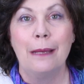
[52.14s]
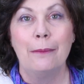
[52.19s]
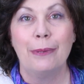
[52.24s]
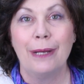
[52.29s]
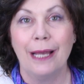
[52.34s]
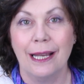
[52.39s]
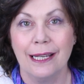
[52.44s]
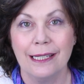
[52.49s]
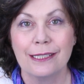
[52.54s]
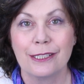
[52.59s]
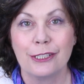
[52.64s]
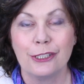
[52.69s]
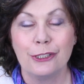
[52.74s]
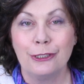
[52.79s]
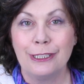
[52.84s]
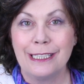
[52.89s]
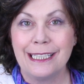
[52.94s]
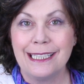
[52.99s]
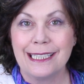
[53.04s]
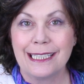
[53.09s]
But
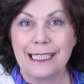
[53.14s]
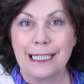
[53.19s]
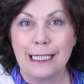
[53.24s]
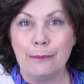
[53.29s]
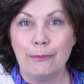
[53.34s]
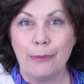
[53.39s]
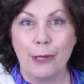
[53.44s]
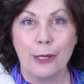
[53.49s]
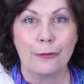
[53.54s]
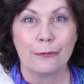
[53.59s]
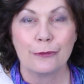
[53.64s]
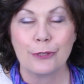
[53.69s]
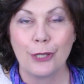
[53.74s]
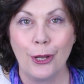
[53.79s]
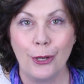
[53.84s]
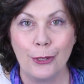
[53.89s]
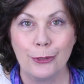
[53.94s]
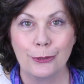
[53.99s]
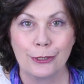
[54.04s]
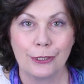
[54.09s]
you need to keep both
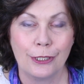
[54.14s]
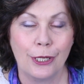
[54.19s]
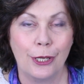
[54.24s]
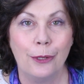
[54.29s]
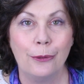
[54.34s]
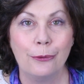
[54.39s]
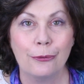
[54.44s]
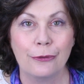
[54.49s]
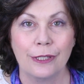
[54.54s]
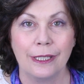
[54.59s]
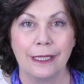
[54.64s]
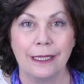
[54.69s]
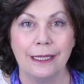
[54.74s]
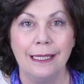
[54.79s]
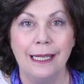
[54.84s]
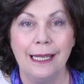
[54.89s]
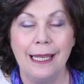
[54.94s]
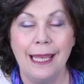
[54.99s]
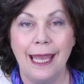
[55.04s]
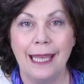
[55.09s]
toned and
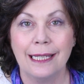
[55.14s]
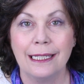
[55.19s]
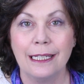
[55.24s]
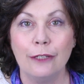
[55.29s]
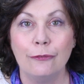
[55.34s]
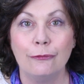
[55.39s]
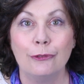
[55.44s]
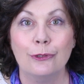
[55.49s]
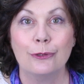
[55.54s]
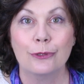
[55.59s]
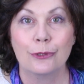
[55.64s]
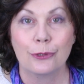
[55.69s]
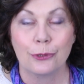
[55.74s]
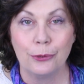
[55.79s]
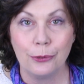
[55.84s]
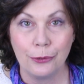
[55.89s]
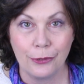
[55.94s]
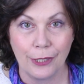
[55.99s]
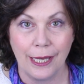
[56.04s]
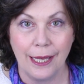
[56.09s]
healthy, and if you
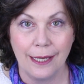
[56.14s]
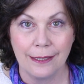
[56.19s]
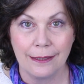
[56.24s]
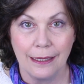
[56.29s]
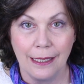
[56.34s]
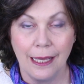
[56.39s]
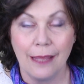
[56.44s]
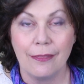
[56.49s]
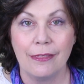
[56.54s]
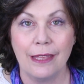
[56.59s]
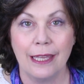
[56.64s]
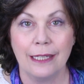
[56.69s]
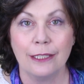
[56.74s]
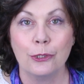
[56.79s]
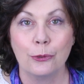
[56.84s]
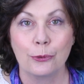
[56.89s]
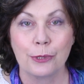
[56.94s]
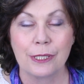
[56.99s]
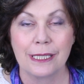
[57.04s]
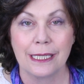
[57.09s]
do that, then
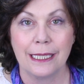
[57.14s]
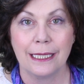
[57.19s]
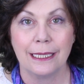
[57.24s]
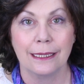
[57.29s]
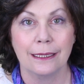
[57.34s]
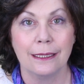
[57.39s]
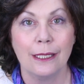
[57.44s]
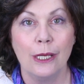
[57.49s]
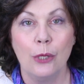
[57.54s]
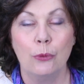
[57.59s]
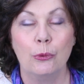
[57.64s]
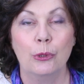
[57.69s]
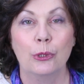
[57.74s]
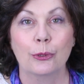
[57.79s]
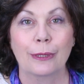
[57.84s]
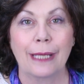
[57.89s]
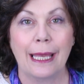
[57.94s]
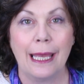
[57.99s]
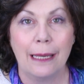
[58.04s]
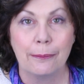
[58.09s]
your skin will
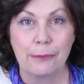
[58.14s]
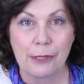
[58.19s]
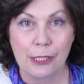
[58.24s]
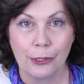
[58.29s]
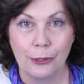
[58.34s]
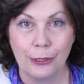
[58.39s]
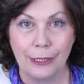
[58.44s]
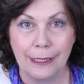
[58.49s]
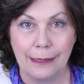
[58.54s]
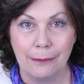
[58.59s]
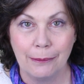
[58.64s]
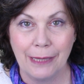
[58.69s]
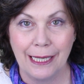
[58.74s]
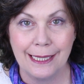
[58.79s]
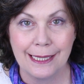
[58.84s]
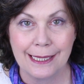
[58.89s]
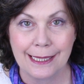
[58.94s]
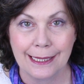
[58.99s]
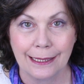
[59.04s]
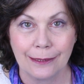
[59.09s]
look absolutely
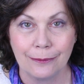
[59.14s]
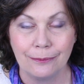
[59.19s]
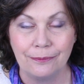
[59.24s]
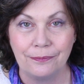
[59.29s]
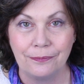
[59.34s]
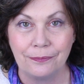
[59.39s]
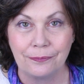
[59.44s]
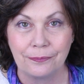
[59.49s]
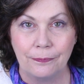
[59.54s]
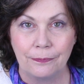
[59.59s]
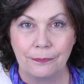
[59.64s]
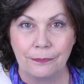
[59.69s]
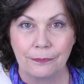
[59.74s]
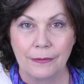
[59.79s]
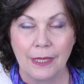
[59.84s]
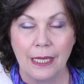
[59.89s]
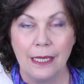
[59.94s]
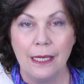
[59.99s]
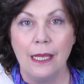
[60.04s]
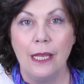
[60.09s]
amazing.
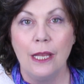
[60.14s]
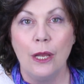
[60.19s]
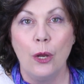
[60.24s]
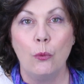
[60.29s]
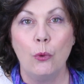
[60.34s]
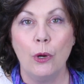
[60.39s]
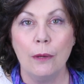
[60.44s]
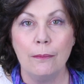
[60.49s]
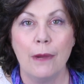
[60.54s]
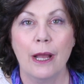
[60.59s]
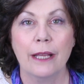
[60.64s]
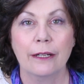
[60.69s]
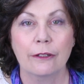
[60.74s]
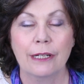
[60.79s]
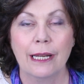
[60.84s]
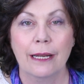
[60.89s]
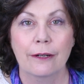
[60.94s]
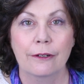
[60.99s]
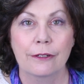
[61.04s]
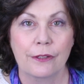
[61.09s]
What
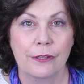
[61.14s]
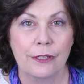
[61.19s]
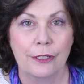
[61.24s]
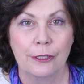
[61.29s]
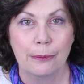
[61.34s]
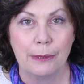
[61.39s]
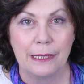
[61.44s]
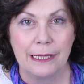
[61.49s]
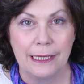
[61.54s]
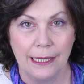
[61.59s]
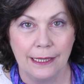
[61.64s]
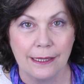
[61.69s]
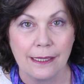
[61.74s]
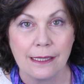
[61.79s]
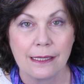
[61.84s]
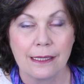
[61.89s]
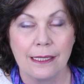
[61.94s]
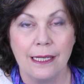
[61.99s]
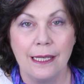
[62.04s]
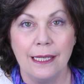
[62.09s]
microcurrent therapy
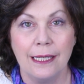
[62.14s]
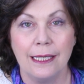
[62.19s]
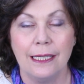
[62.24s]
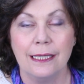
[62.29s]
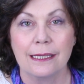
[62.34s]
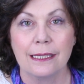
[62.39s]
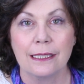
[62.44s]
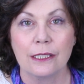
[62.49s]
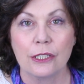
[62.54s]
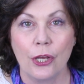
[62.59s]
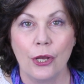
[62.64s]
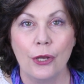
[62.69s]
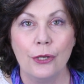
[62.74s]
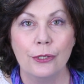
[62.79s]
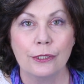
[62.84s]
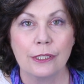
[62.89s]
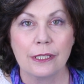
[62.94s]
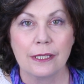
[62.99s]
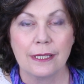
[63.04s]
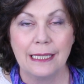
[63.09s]
does is it
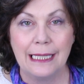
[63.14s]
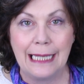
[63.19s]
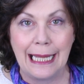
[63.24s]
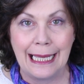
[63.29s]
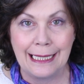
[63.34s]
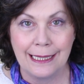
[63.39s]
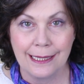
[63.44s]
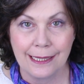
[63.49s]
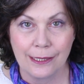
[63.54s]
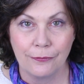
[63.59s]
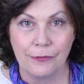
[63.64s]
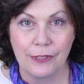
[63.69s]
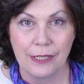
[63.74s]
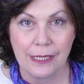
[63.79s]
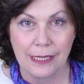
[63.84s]
tones the layers of the